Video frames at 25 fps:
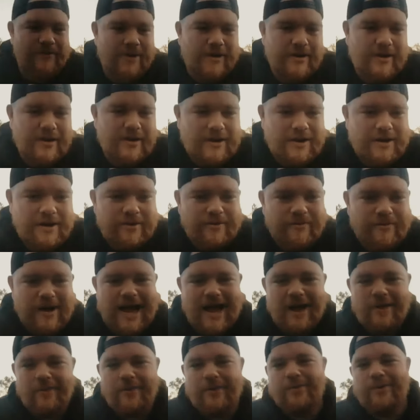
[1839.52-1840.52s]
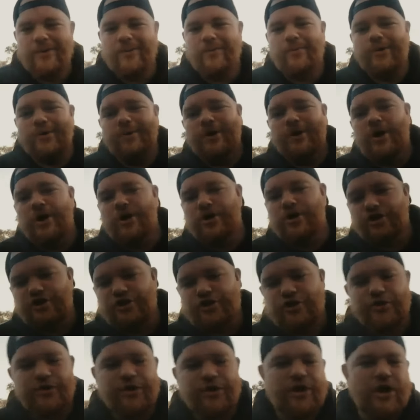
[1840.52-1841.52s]
Sure, sure. Right? We, we would go to the
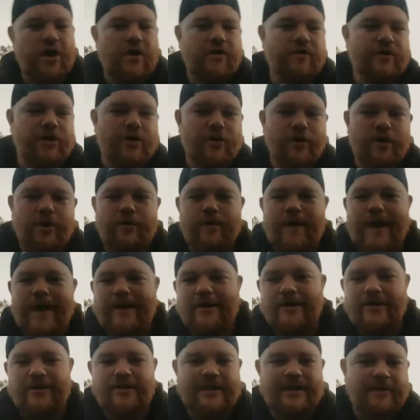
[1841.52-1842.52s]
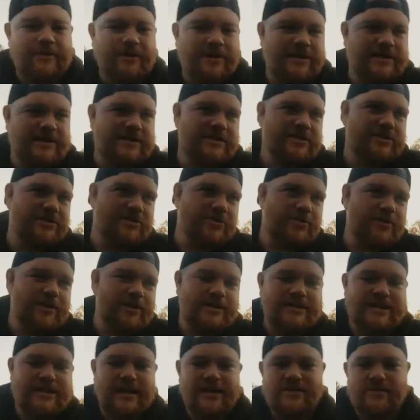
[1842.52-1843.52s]
studio, record a record, they would listen to
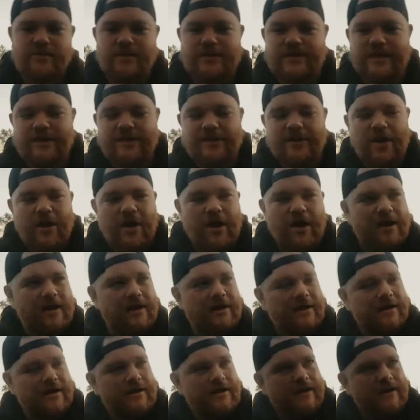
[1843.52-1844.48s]
it, tell us what they thought.